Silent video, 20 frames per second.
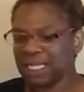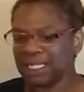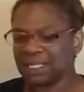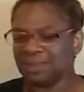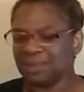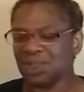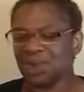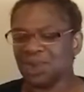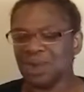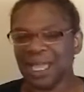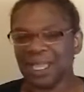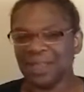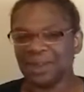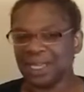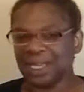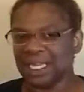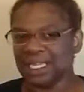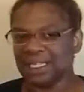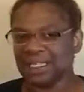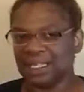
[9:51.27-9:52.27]
You know how you
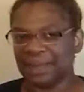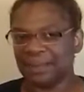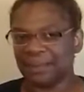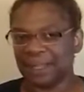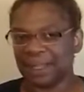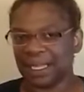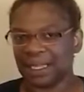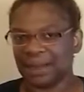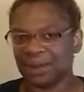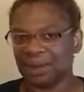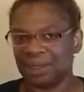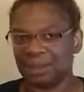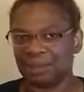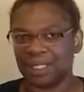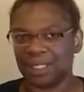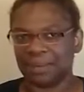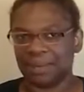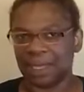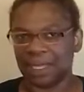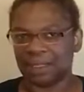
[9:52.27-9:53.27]
eat something or you
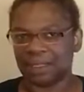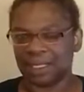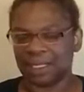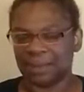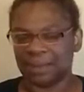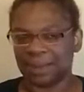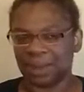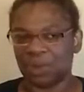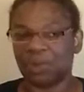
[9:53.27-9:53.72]
smell something,